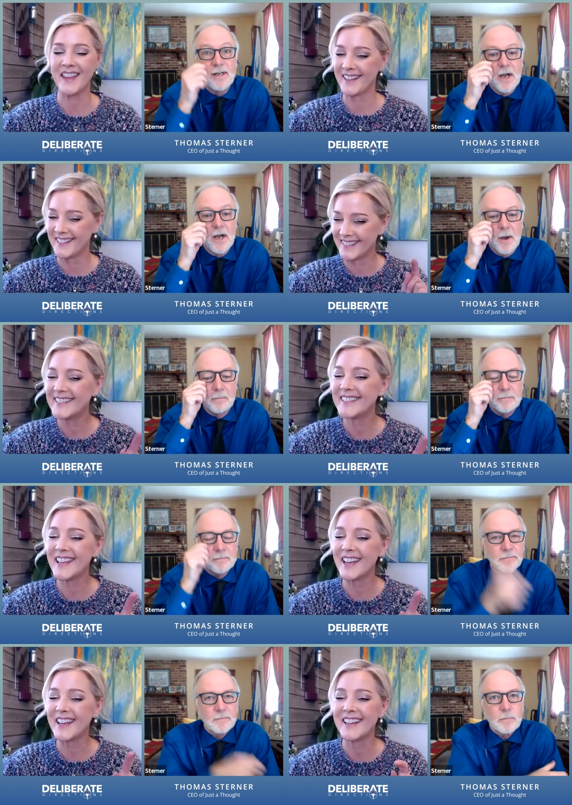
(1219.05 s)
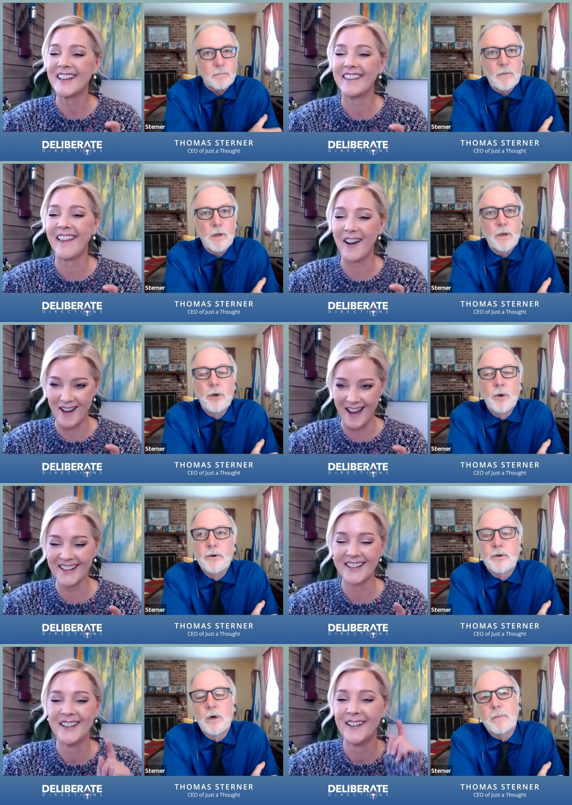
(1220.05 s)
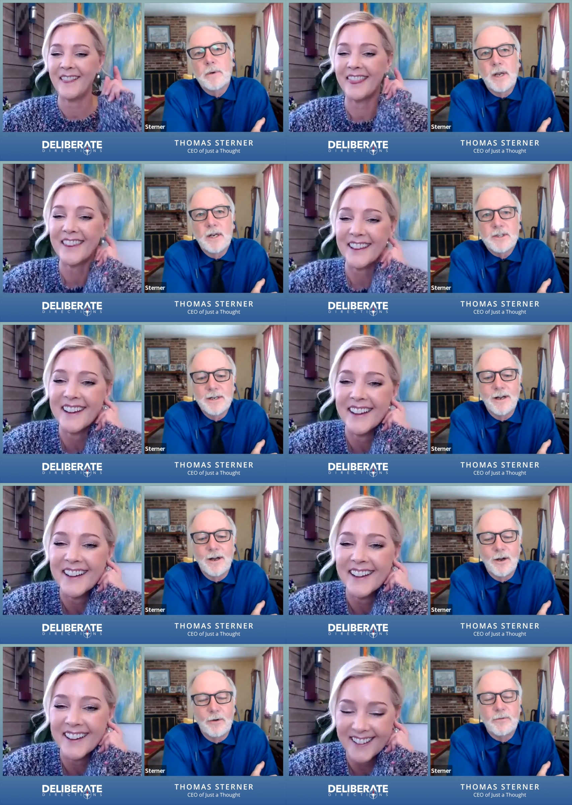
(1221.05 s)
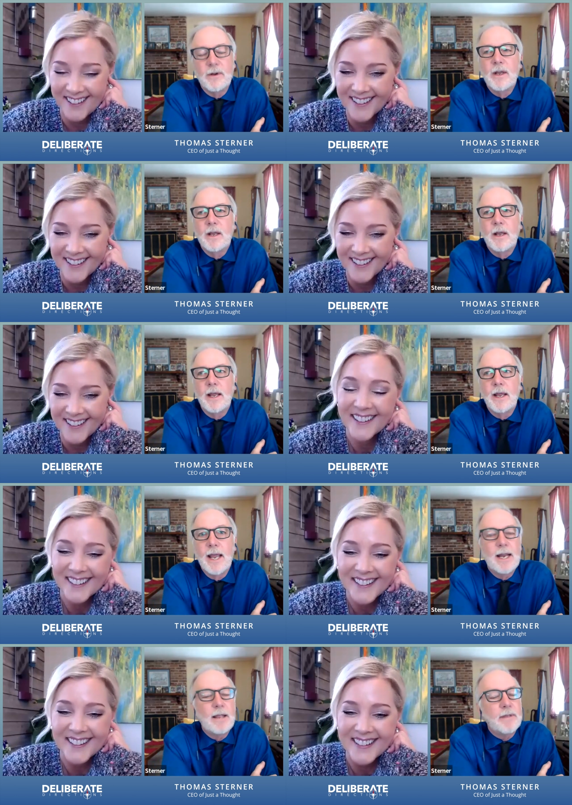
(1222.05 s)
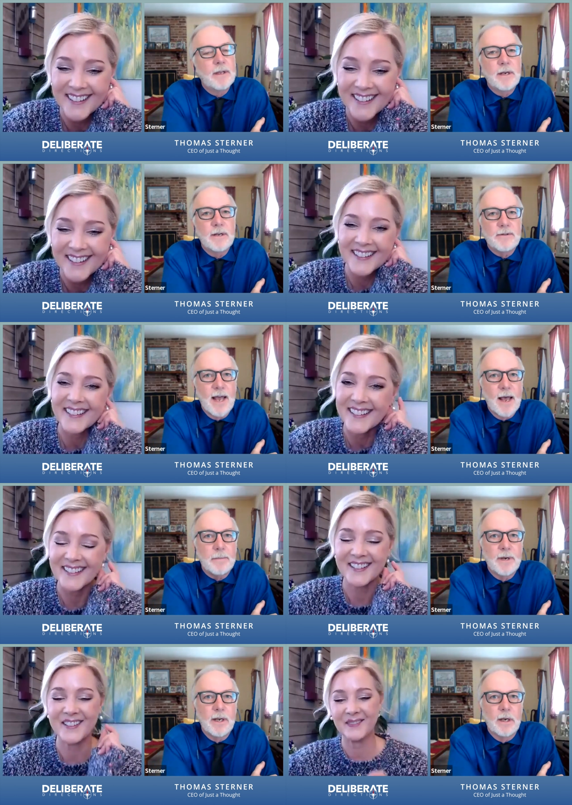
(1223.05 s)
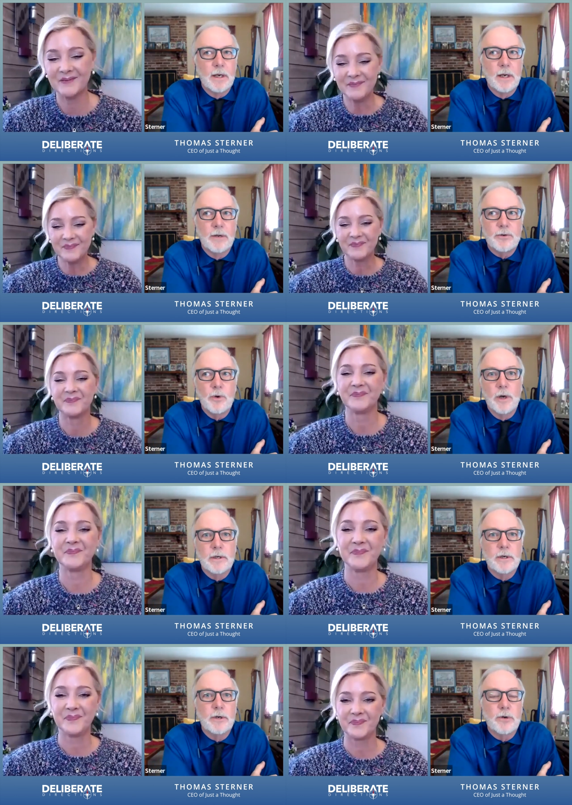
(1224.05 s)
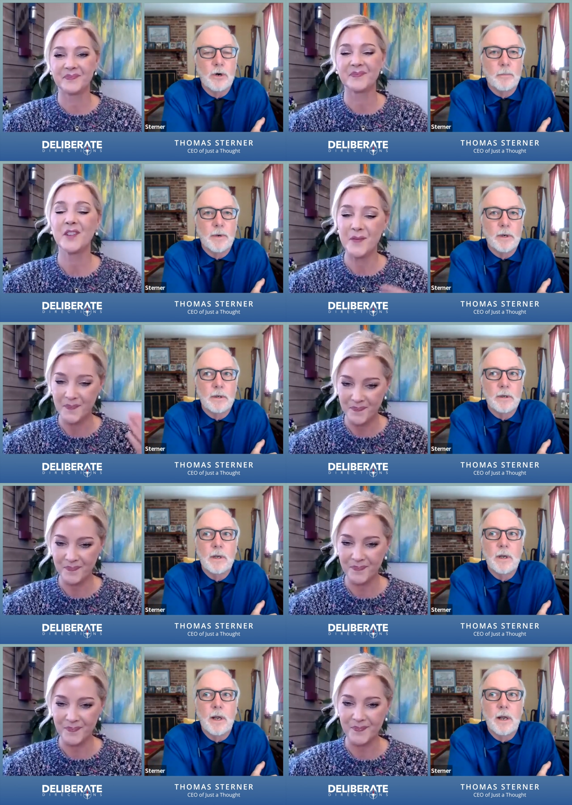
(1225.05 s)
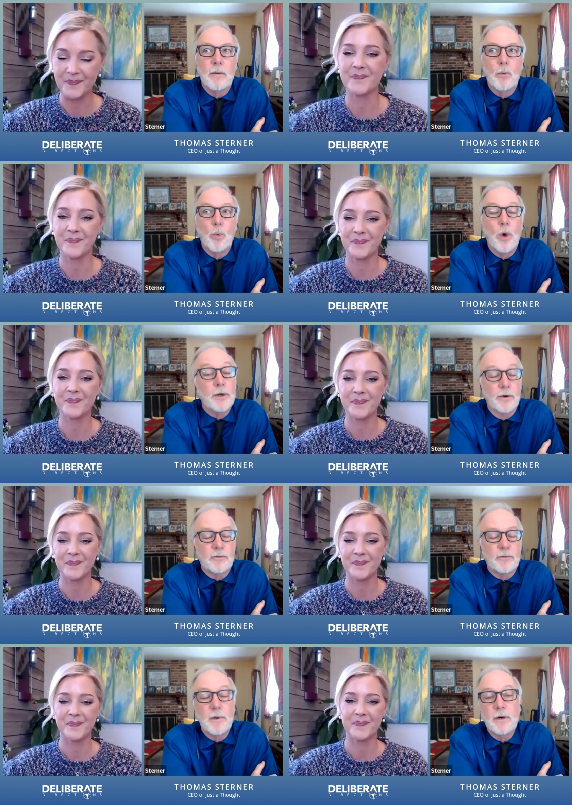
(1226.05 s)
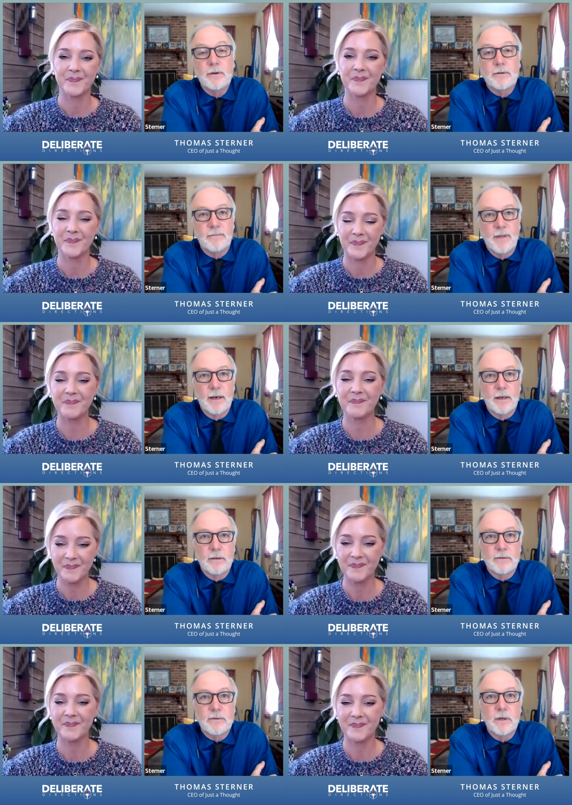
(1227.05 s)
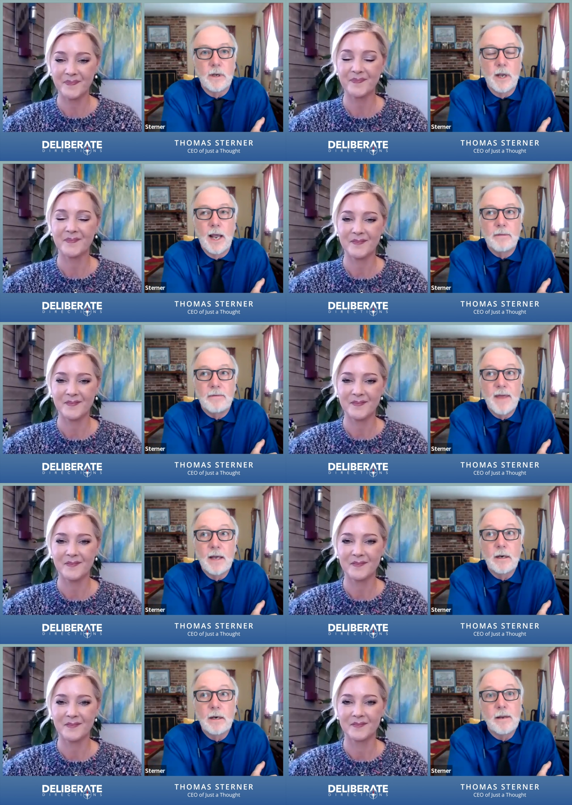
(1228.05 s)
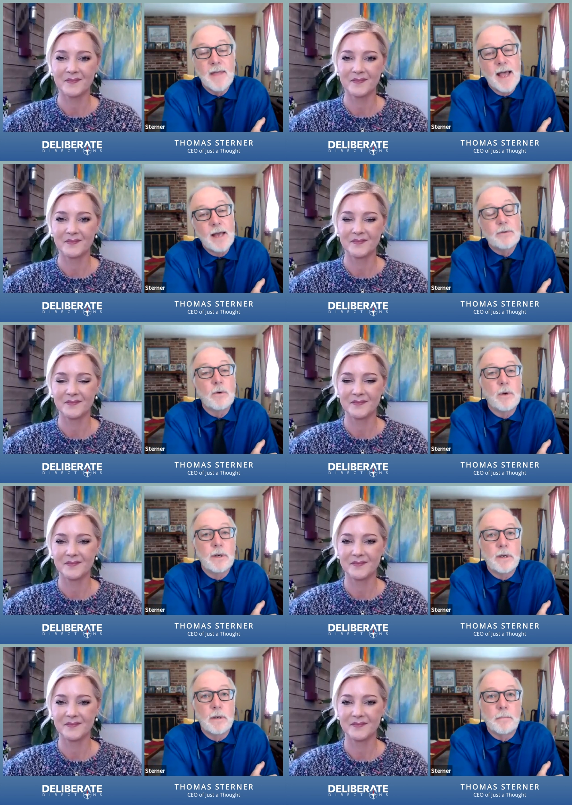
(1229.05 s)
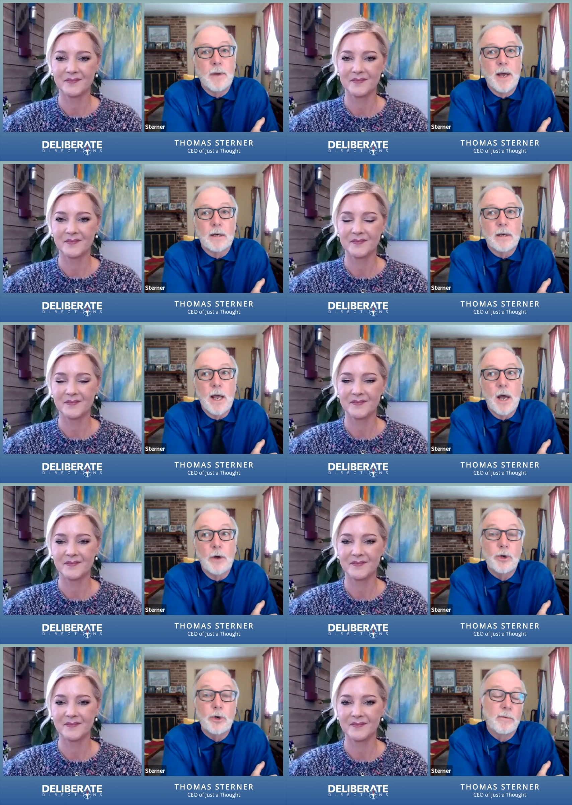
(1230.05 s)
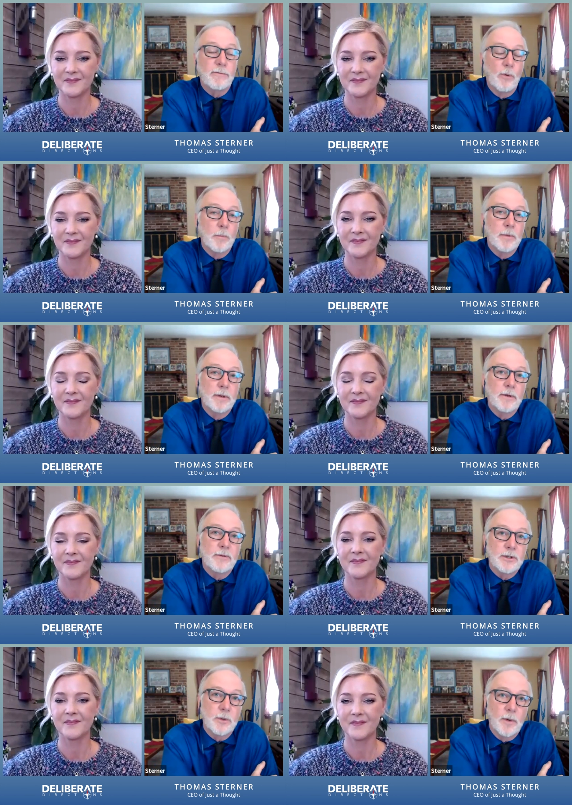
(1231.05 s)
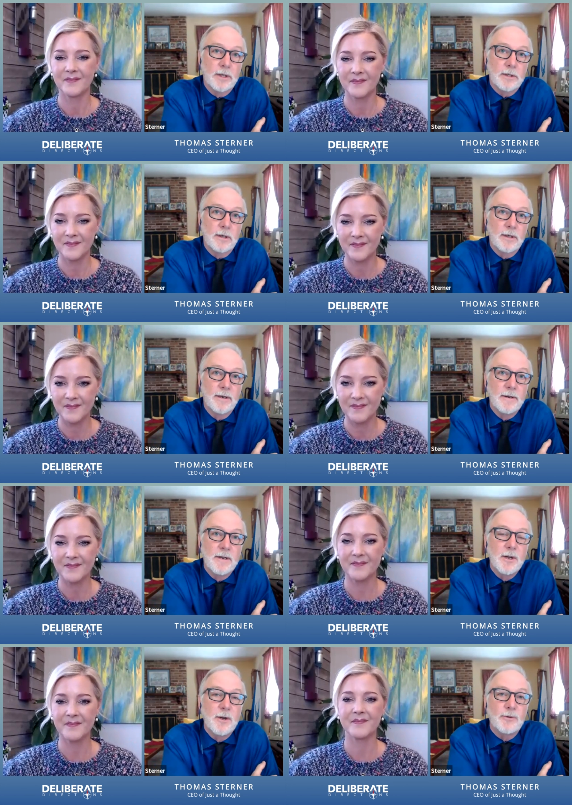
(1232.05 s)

Speaker 1: um, your okay. interpretation of anything that is happening is going to determine what your experience of that is. And then that is going to impact how you perform in the situation. Mm-hmm.